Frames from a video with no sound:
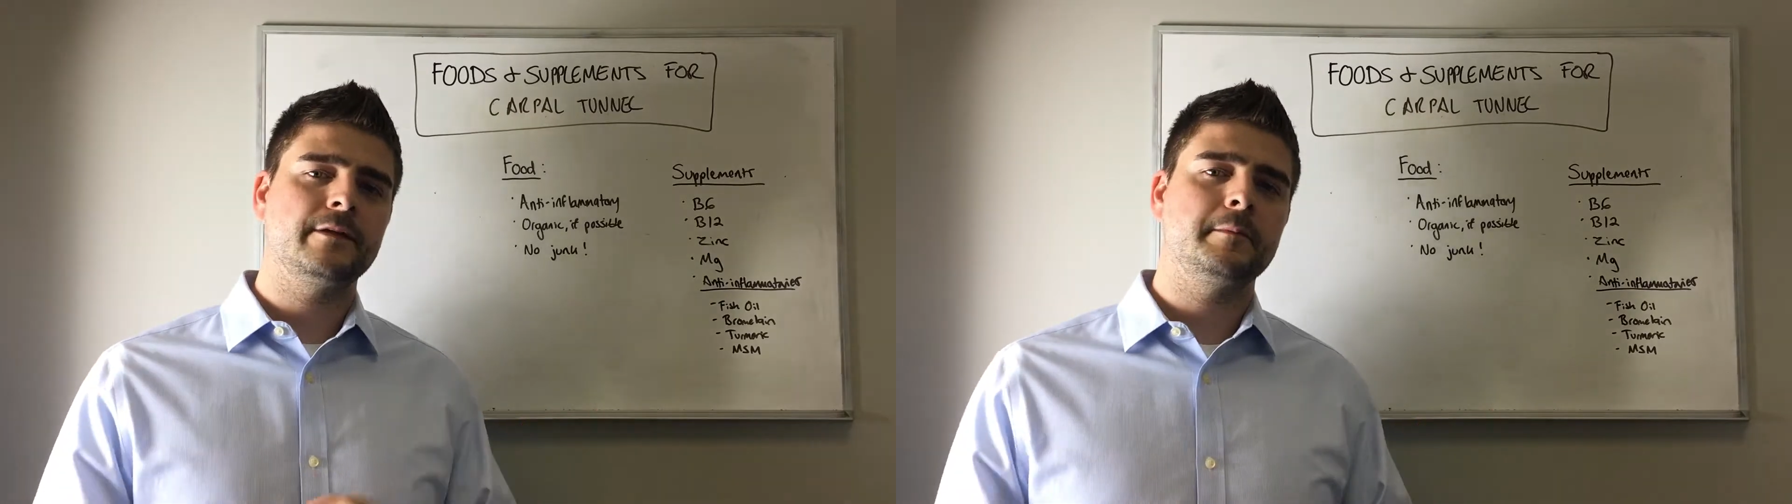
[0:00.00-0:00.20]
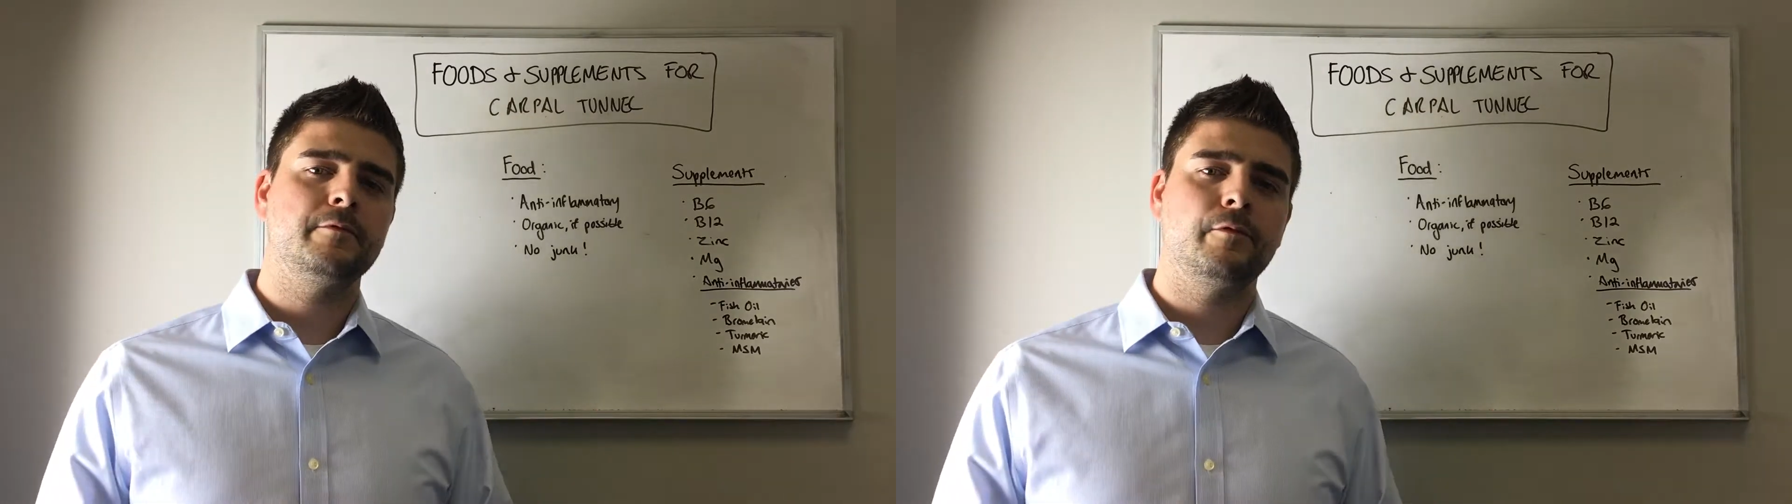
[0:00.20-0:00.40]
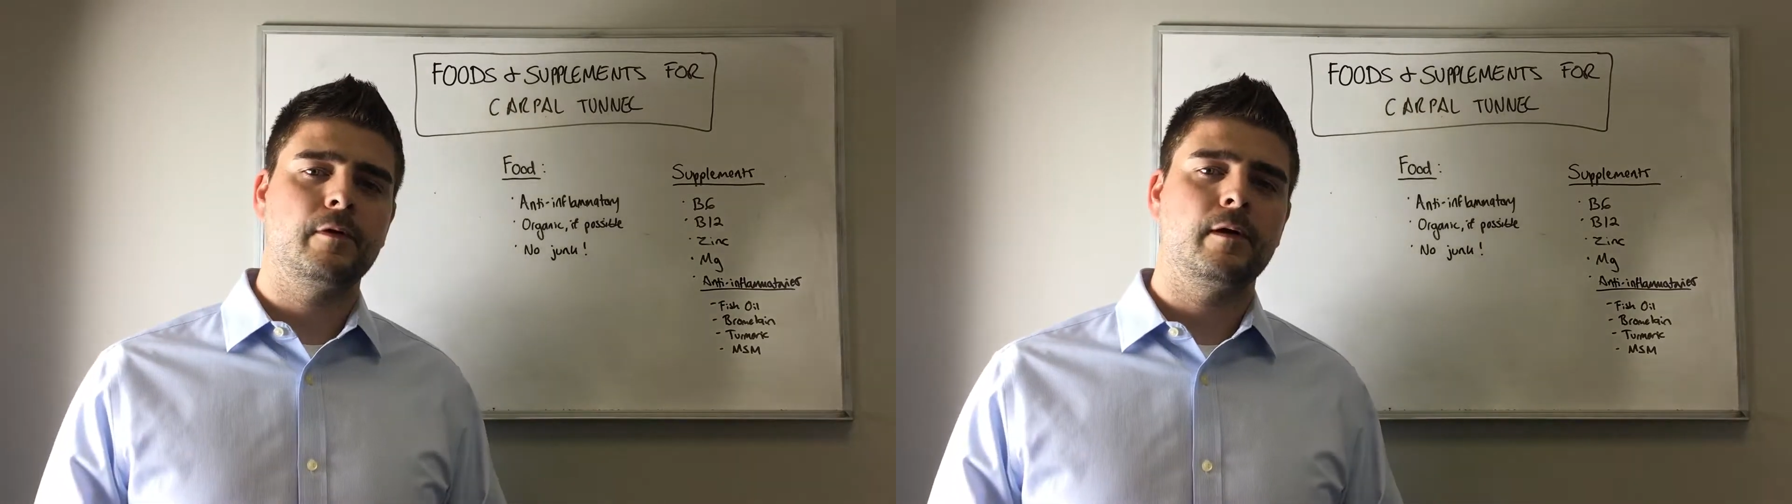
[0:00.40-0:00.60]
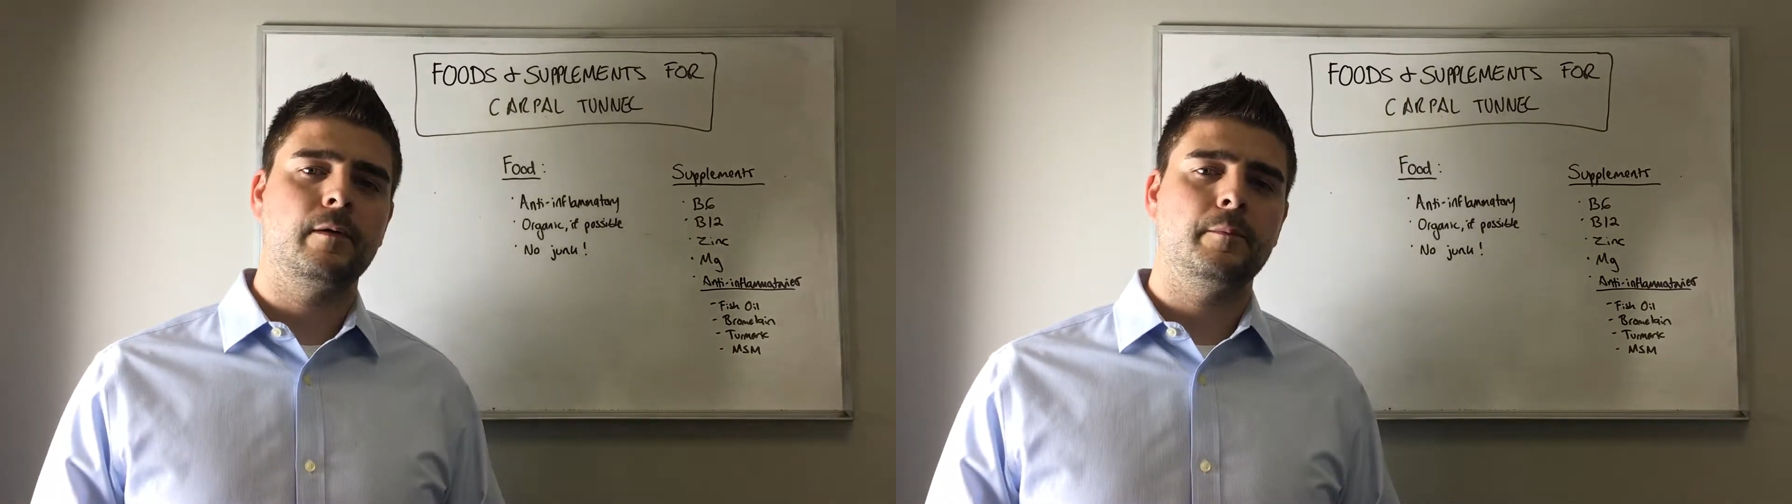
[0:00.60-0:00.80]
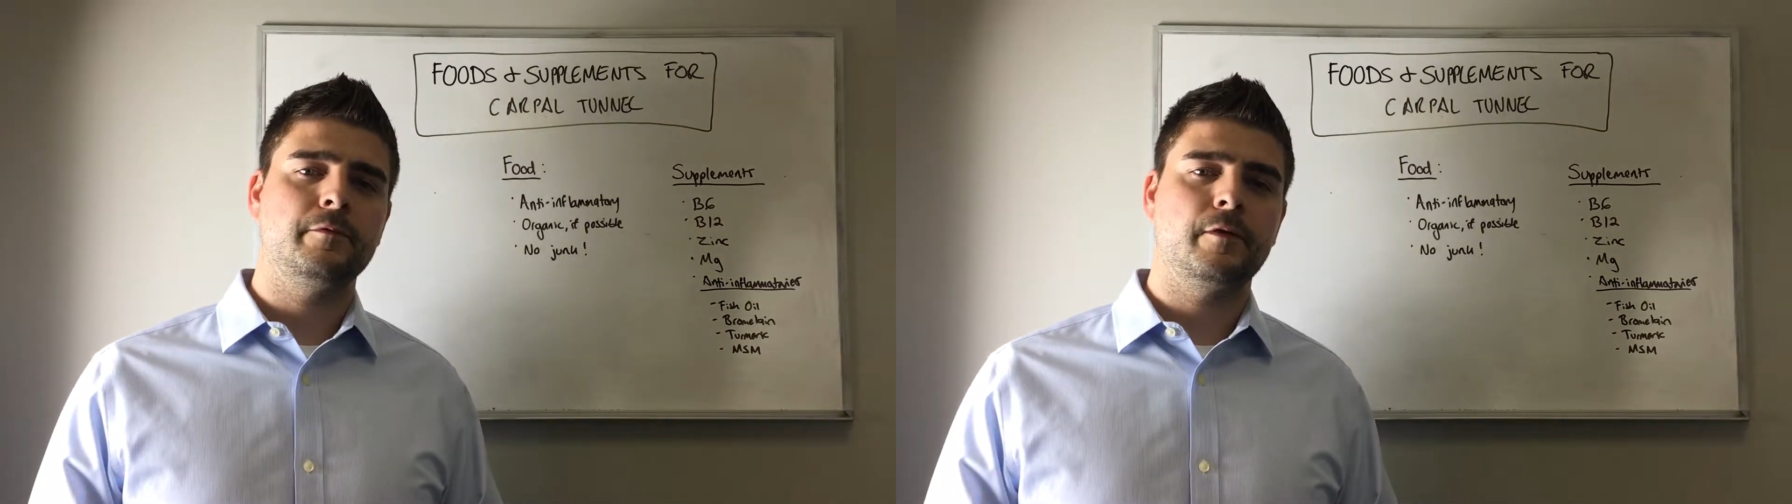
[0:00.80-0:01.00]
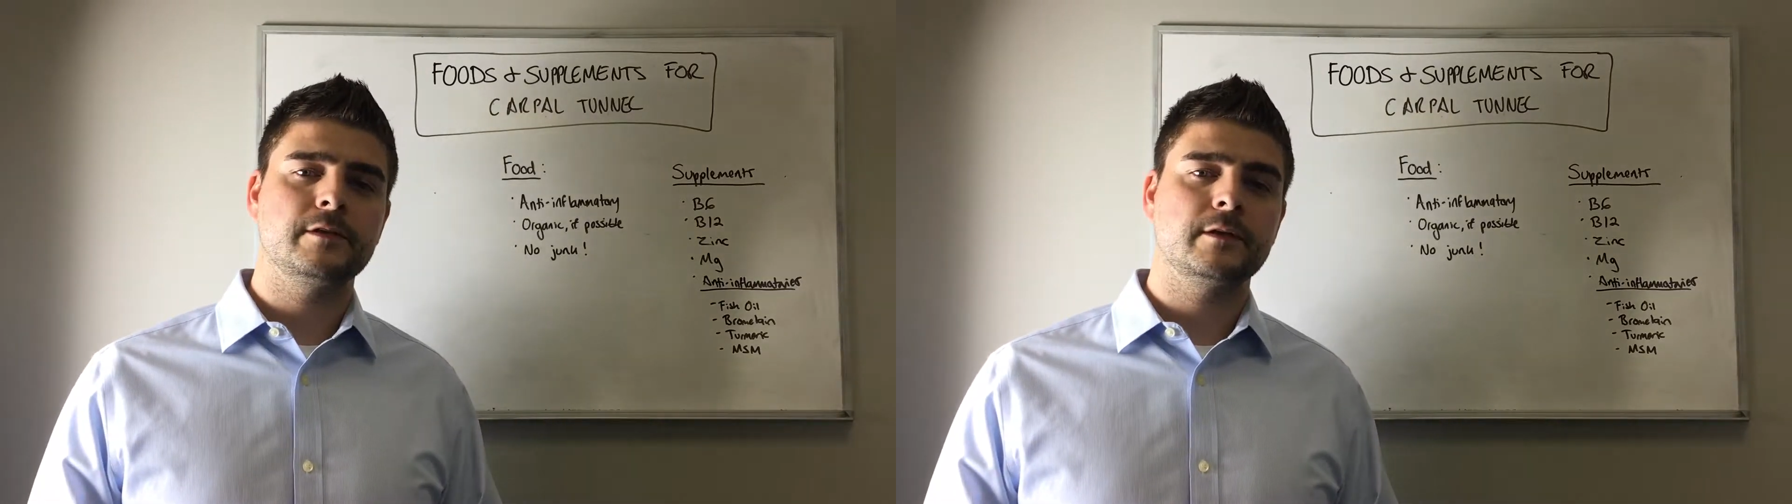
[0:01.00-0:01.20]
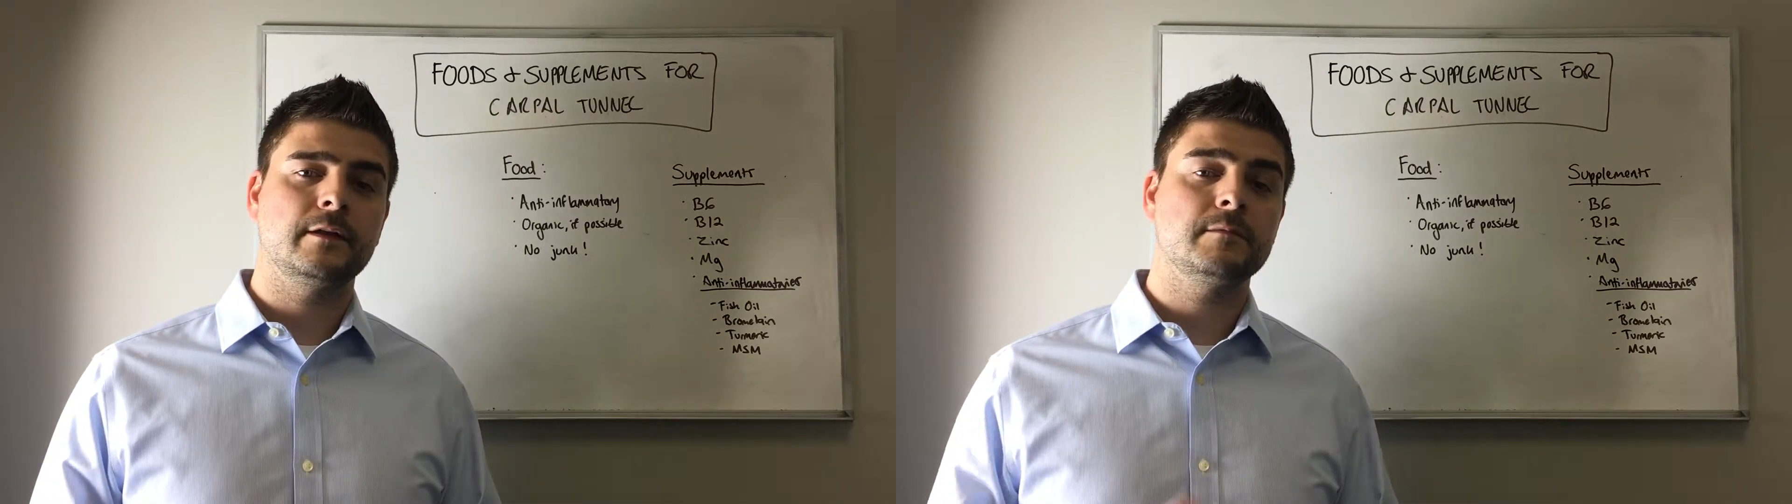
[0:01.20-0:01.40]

there before I start.